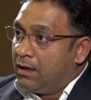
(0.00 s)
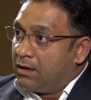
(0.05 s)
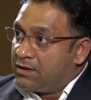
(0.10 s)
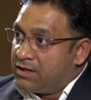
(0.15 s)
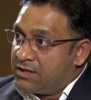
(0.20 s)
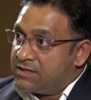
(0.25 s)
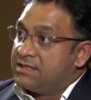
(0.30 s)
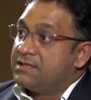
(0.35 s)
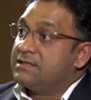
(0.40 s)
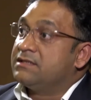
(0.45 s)

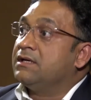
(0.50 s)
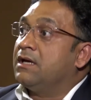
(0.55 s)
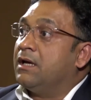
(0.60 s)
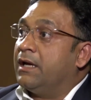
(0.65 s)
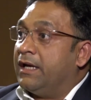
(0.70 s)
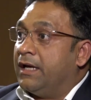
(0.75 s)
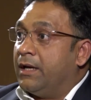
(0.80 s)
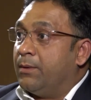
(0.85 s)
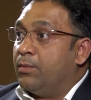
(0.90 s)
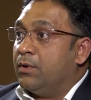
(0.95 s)
This is
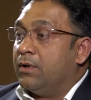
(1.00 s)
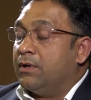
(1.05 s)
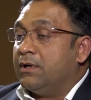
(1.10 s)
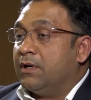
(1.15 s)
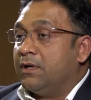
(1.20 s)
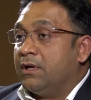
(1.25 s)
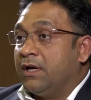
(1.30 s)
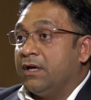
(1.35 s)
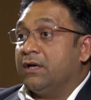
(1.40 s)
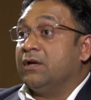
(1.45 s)
enabled
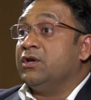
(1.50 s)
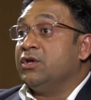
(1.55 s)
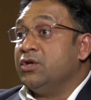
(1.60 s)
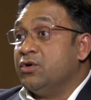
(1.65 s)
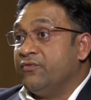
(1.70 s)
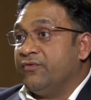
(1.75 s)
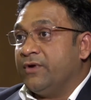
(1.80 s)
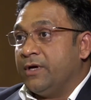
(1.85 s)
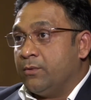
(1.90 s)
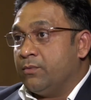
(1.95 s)
in a
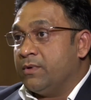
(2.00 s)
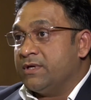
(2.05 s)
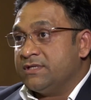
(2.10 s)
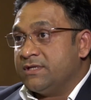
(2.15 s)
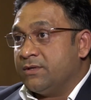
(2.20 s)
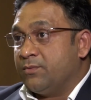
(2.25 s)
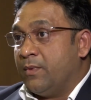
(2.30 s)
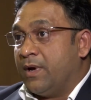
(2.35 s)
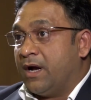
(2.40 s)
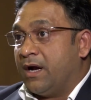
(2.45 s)
new
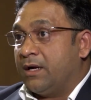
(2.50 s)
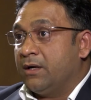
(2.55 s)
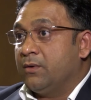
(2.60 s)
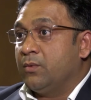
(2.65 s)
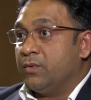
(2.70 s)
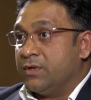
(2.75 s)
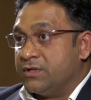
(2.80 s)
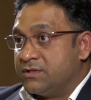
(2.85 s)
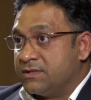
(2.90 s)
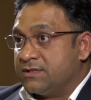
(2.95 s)
frequency band,
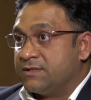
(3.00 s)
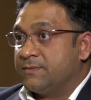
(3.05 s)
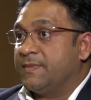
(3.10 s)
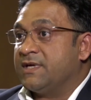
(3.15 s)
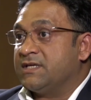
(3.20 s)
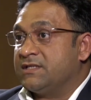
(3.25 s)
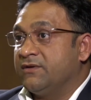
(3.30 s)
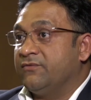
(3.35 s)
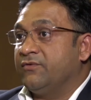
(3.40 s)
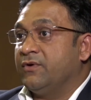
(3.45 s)
which is
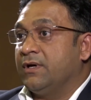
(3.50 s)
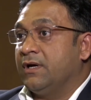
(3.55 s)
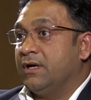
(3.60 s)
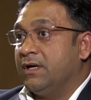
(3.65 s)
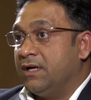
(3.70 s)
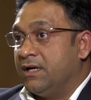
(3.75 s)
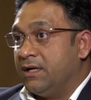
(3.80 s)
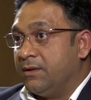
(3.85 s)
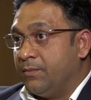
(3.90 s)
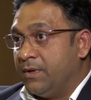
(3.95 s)

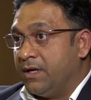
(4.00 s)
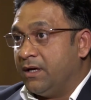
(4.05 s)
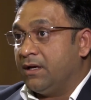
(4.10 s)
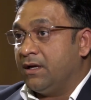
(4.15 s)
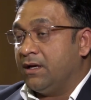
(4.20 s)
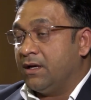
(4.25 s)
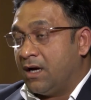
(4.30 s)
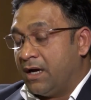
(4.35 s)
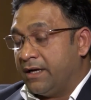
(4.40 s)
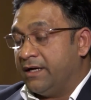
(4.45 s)
specifically
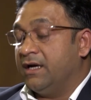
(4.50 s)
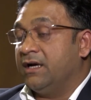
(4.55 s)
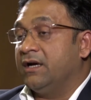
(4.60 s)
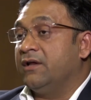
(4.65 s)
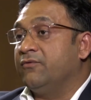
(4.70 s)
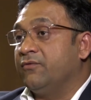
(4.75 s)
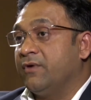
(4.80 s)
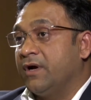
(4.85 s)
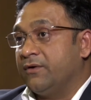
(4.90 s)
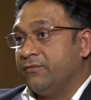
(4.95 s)
being
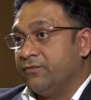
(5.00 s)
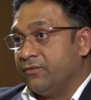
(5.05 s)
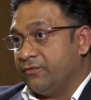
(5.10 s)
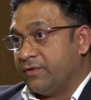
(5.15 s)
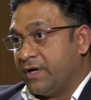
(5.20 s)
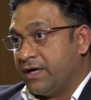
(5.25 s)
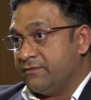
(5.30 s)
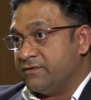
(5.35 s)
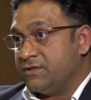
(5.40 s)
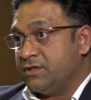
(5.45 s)
identified
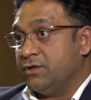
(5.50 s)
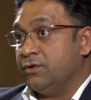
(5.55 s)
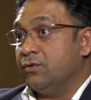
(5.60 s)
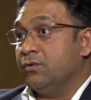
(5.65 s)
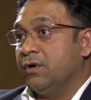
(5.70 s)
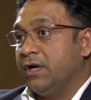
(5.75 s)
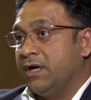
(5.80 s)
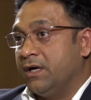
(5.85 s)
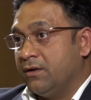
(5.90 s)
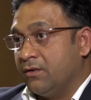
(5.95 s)
for 5G new
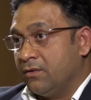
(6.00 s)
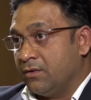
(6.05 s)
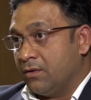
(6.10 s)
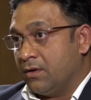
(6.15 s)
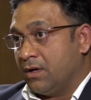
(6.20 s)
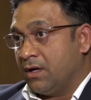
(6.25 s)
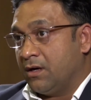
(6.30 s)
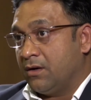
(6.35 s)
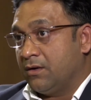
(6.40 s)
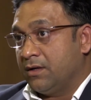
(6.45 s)
radio
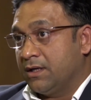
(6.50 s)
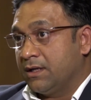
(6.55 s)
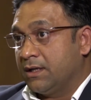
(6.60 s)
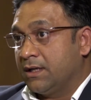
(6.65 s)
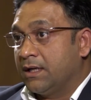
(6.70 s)
rollout.